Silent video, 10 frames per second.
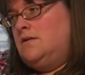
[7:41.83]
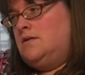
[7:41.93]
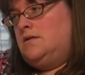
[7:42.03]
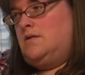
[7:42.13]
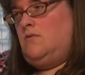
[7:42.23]

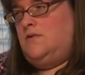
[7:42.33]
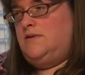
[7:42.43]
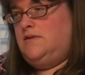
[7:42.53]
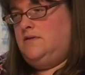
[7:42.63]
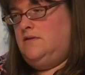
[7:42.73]
So
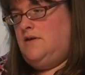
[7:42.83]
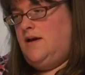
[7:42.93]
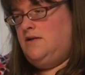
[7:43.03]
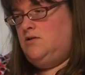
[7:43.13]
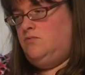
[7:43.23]
this is the
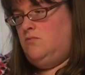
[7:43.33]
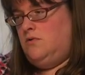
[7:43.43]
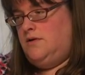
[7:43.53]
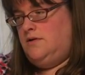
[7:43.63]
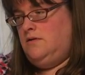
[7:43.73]
last
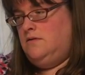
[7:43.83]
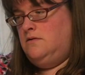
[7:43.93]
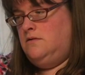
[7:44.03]
one.